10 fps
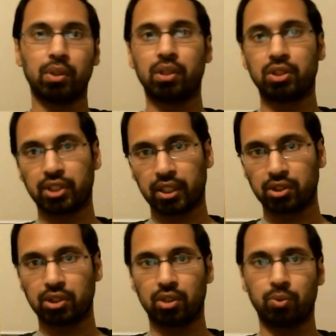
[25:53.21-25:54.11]
and the
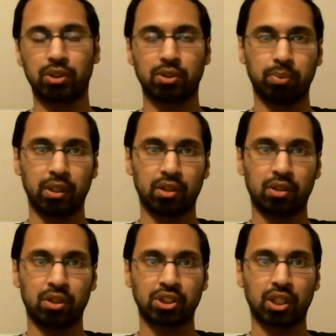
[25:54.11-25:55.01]
second generation being the
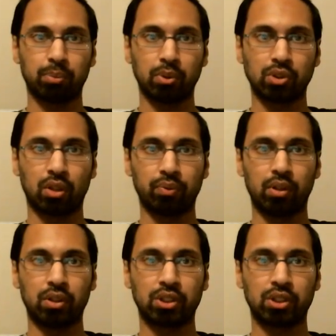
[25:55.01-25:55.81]
disciples of the